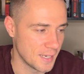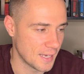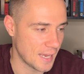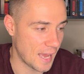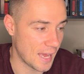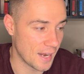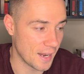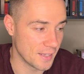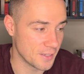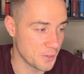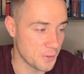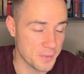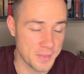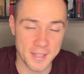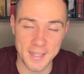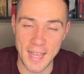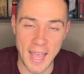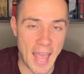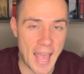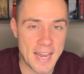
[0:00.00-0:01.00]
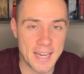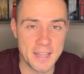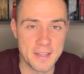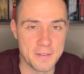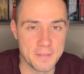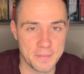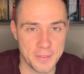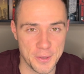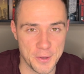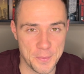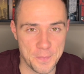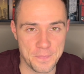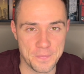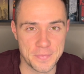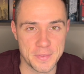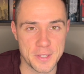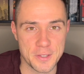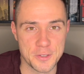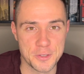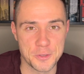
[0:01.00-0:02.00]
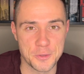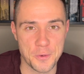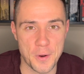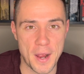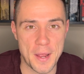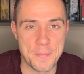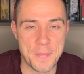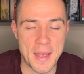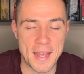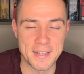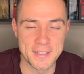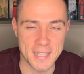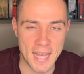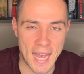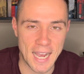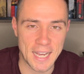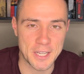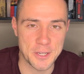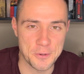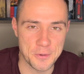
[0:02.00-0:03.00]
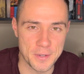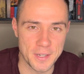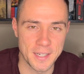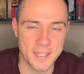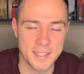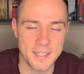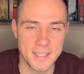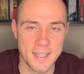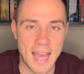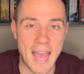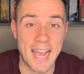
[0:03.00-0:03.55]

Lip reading: And I don't think any of them describe it as accurately,